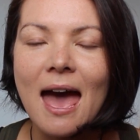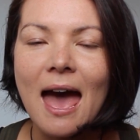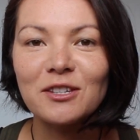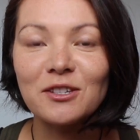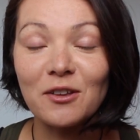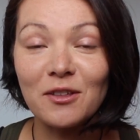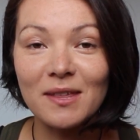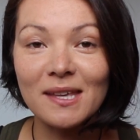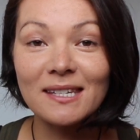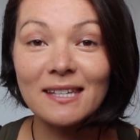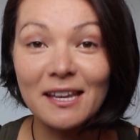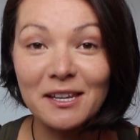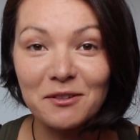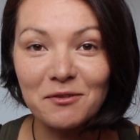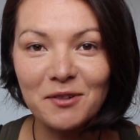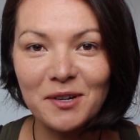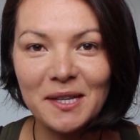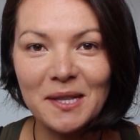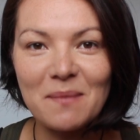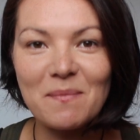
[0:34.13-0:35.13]
So this has
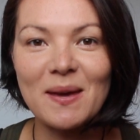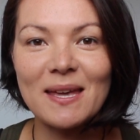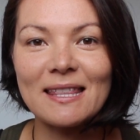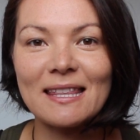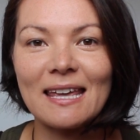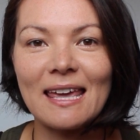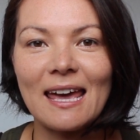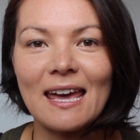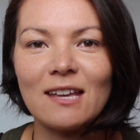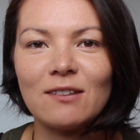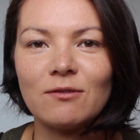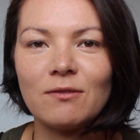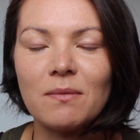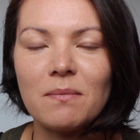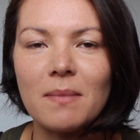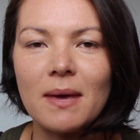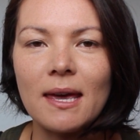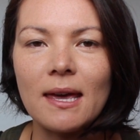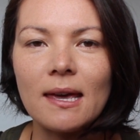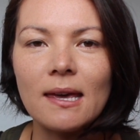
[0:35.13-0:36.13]
really been the case for
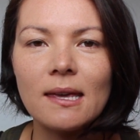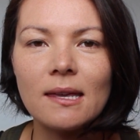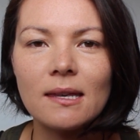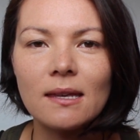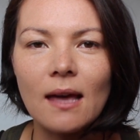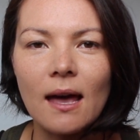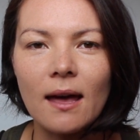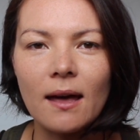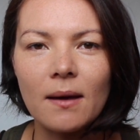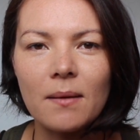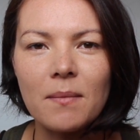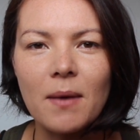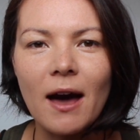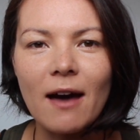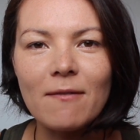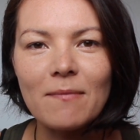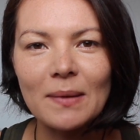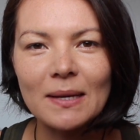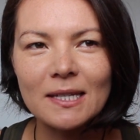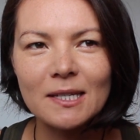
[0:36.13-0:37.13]
me.
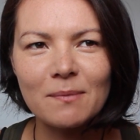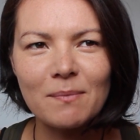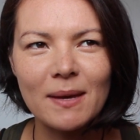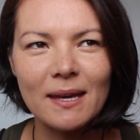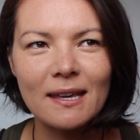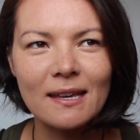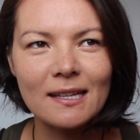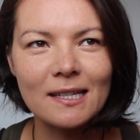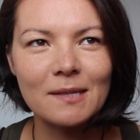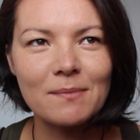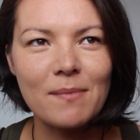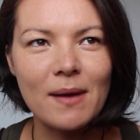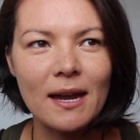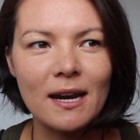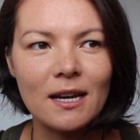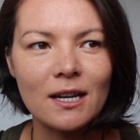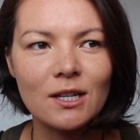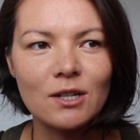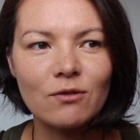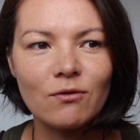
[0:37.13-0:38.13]
I've been speaking
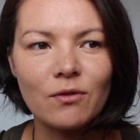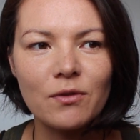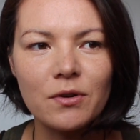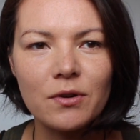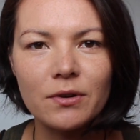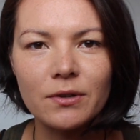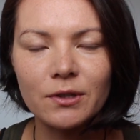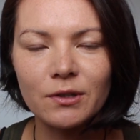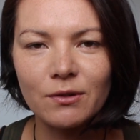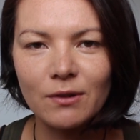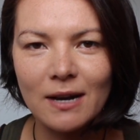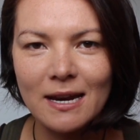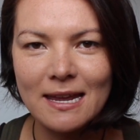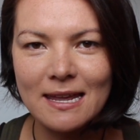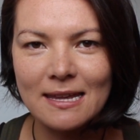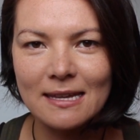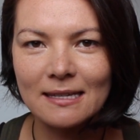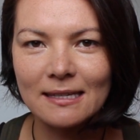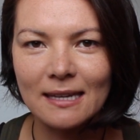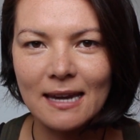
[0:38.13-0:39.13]
Spanish for 3
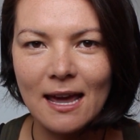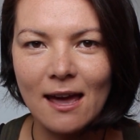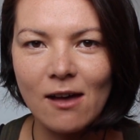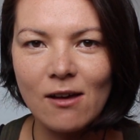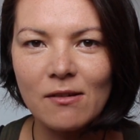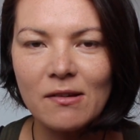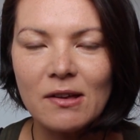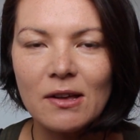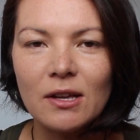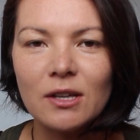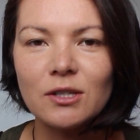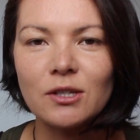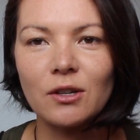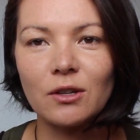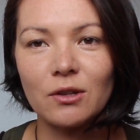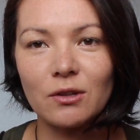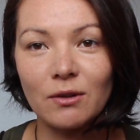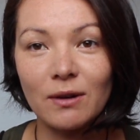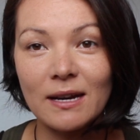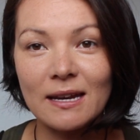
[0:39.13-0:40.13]
years now.
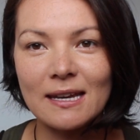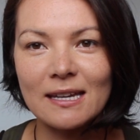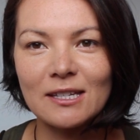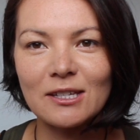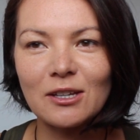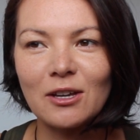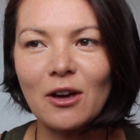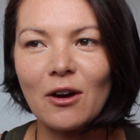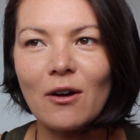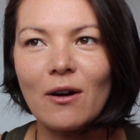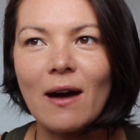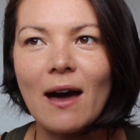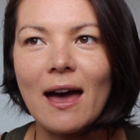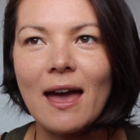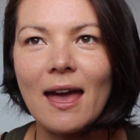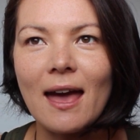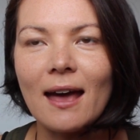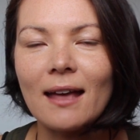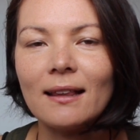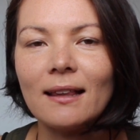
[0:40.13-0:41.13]
So 3 years ago I
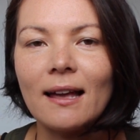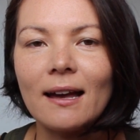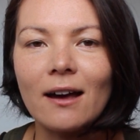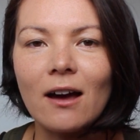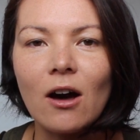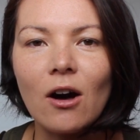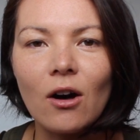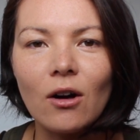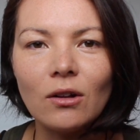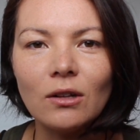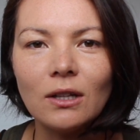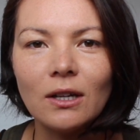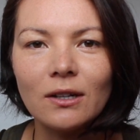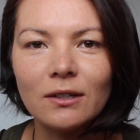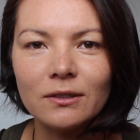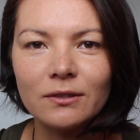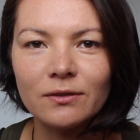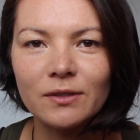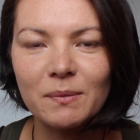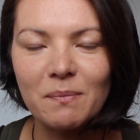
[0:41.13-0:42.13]
had like a whole
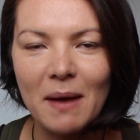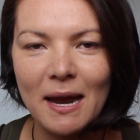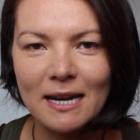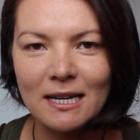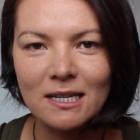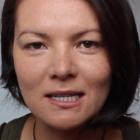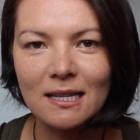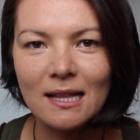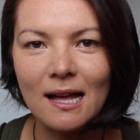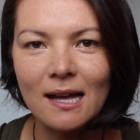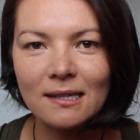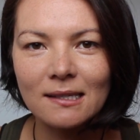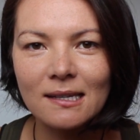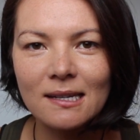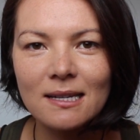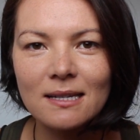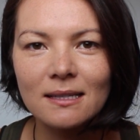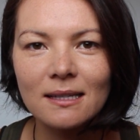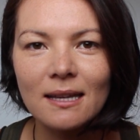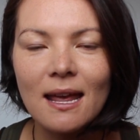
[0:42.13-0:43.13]
lot of Spanish
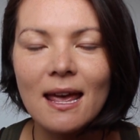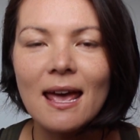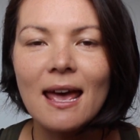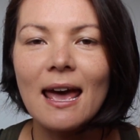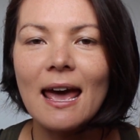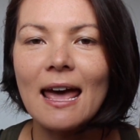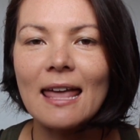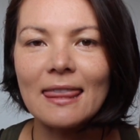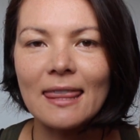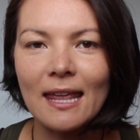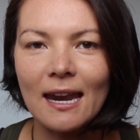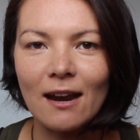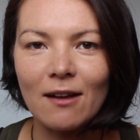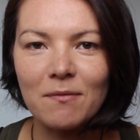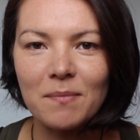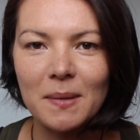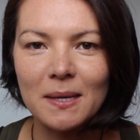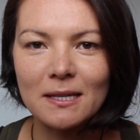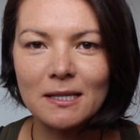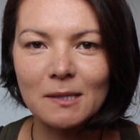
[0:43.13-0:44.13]
classes, and then
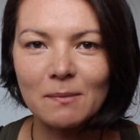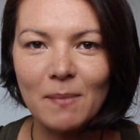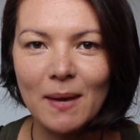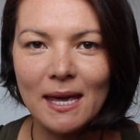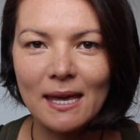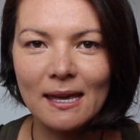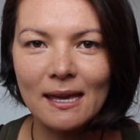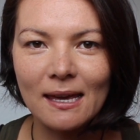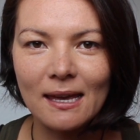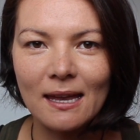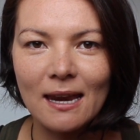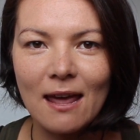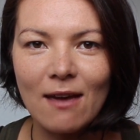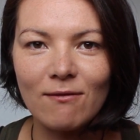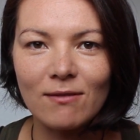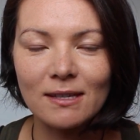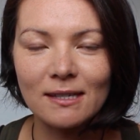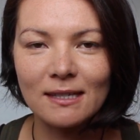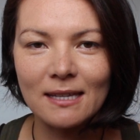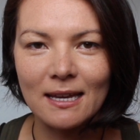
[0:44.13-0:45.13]
I've been speaking it
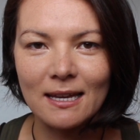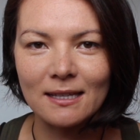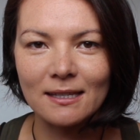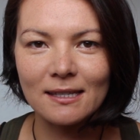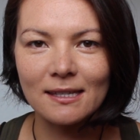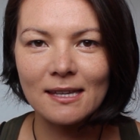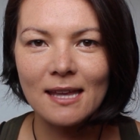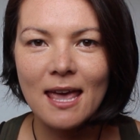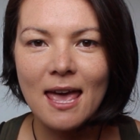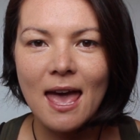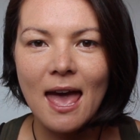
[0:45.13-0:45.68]
ever since.